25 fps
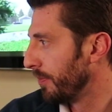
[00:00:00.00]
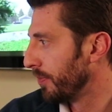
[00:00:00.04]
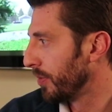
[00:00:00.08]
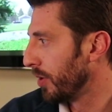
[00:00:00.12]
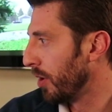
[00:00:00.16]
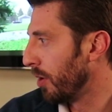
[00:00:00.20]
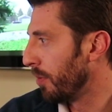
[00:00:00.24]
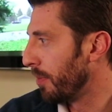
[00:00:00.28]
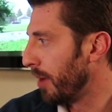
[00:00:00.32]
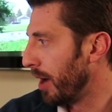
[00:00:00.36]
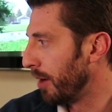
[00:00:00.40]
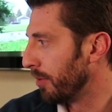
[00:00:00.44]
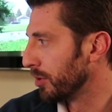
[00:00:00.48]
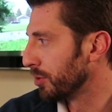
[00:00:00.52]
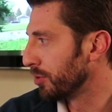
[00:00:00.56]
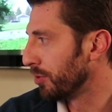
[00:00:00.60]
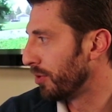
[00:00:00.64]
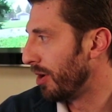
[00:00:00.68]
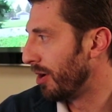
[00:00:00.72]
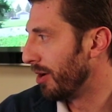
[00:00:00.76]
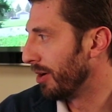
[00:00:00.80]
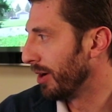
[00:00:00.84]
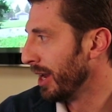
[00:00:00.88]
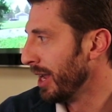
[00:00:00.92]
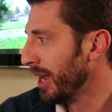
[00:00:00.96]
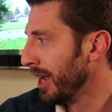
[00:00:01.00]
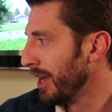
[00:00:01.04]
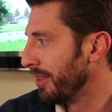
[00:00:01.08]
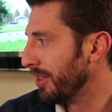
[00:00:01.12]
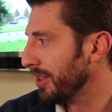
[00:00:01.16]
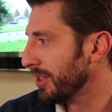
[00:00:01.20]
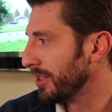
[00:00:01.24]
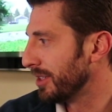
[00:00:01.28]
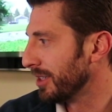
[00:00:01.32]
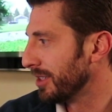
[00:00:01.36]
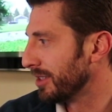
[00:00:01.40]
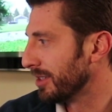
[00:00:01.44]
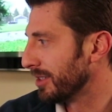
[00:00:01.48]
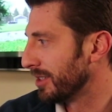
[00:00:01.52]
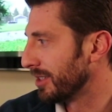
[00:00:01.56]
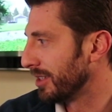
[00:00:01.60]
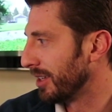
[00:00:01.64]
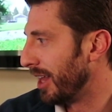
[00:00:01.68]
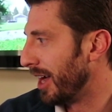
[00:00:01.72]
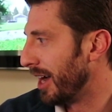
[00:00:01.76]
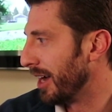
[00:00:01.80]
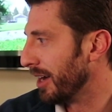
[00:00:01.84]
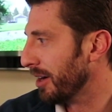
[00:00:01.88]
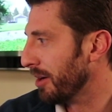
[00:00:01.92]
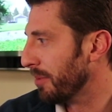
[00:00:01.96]
Oh, I was wrong. This is a
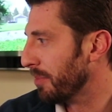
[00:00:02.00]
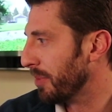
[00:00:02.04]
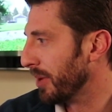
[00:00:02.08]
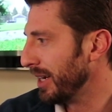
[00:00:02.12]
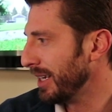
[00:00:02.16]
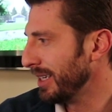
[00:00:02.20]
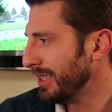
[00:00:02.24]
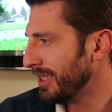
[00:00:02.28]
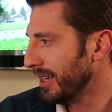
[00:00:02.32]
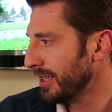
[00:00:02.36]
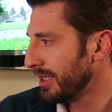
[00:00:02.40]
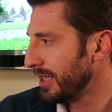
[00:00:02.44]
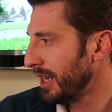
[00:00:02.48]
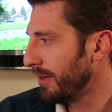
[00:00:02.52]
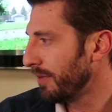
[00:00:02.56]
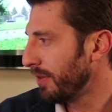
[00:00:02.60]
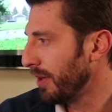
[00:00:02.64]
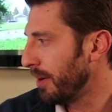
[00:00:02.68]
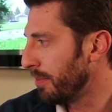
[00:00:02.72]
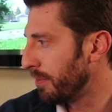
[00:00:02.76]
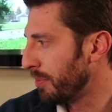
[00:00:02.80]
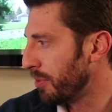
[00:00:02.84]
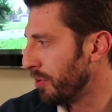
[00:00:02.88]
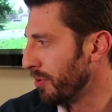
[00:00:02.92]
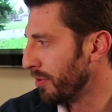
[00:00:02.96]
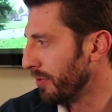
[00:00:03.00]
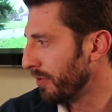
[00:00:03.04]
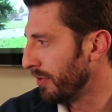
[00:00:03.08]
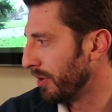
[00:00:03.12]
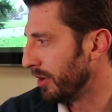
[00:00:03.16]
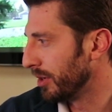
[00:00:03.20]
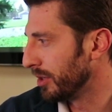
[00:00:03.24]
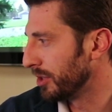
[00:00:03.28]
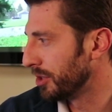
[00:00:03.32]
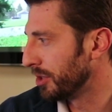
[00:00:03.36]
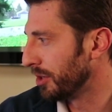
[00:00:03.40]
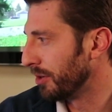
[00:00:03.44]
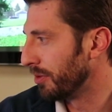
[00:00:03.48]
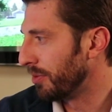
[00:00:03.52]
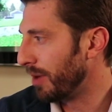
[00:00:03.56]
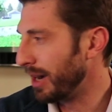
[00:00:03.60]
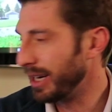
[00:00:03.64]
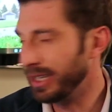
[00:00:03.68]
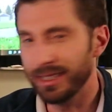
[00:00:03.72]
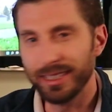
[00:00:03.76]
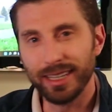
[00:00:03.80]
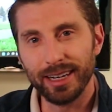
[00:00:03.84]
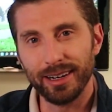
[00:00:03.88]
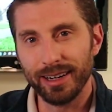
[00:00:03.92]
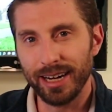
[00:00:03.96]
slider, but he does have that pool furniture
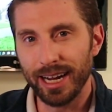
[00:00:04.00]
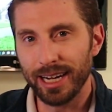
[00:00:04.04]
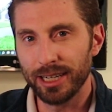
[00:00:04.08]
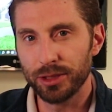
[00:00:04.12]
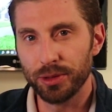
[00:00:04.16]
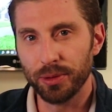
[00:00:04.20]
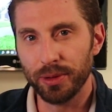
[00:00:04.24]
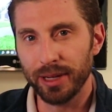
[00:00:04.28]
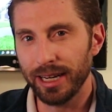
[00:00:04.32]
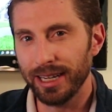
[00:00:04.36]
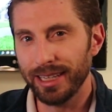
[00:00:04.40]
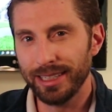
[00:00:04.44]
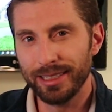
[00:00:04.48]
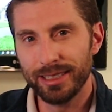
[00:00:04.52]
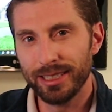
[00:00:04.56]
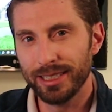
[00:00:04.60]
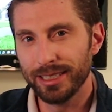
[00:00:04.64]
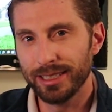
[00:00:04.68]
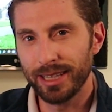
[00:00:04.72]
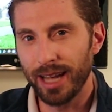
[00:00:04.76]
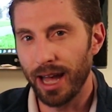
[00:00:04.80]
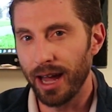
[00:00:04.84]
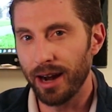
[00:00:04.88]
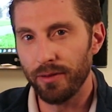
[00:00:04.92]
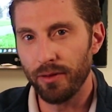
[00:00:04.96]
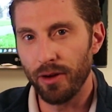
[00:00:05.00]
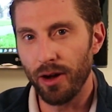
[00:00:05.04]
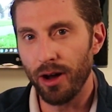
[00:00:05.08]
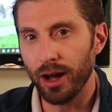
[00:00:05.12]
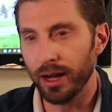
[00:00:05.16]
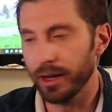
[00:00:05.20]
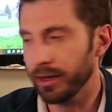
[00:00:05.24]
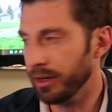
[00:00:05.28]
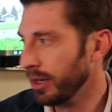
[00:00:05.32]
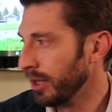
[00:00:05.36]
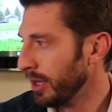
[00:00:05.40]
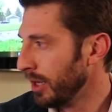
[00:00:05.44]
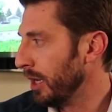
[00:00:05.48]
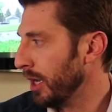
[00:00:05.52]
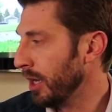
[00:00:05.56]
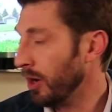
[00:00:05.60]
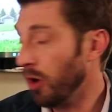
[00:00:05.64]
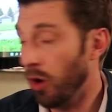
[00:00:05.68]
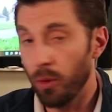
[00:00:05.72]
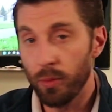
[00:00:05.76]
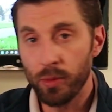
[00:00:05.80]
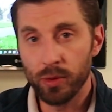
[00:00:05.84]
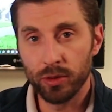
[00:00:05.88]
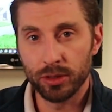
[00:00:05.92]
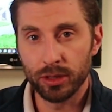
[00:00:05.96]
right there next to it, and it's just kind of odd. It
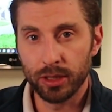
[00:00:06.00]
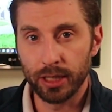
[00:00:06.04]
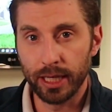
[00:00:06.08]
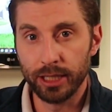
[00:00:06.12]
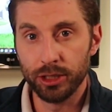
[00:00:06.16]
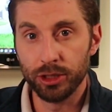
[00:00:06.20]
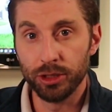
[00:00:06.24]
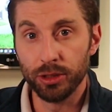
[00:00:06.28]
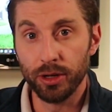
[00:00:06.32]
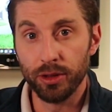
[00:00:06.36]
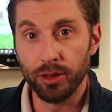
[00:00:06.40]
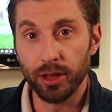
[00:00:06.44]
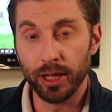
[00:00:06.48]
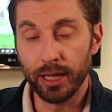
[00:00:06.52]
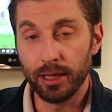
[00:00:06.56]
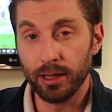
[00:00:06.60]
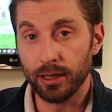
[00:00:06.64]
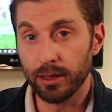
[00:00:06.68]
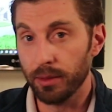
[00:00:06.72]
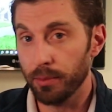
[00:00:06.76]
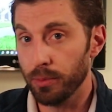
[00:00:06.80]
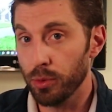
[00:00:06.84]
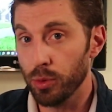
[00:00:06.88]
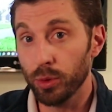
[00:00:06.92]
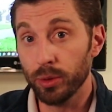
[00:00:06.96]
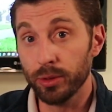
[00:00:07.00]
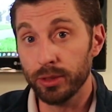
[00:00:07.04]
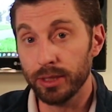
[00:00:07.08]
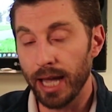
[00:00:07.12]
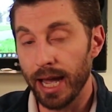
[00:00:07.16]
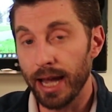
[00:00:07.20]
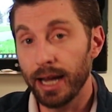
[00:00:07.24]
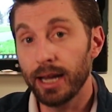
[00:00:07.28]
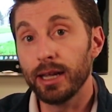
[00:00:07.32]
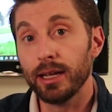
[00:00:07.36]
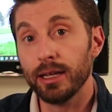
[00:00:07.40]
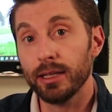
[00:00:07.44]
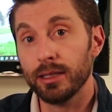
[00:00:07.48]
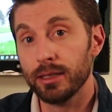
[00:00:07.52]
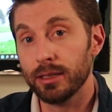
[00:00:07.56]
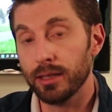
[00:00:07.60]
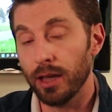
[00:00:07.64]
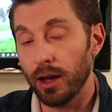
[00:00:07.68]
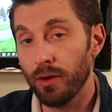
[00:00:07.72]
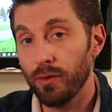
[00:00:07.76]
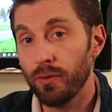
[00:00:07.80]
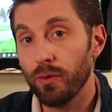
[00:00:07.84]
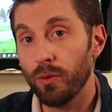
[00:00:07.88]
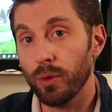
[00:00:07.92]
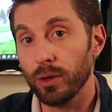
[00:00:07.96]
almost lends you to think that the pool deck
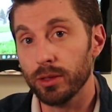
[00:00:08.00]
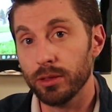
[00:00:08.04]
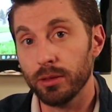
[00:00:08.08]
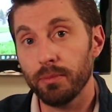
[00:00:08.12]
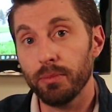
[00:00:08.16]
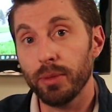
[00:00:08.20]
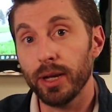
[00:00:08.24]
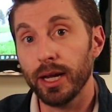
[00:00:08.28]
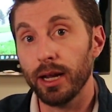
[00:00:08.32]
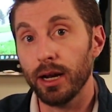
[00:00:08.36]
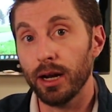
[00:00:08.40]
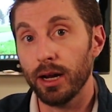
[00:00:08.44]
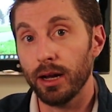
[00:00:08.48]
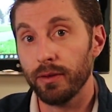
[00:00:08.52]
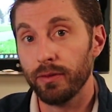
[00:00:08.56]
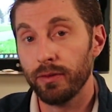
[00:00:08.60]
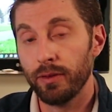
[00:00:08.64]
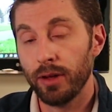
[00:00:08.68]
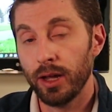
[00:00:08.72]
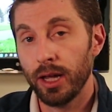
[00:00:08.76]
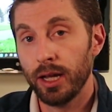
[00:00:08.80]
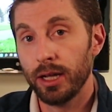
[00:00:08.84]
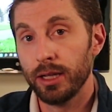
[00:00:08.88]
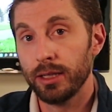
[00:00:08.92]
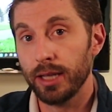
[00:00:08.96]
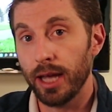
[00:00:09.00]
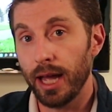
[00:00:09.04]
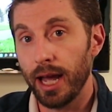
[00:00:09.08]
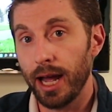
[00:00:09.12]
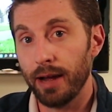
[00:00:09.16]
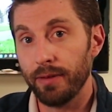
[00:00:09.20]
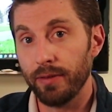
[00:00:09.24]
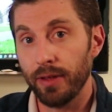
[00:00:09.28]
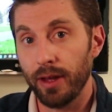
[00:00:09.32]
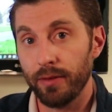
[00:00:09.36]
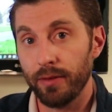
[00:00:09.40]
itself wasn't big enough to have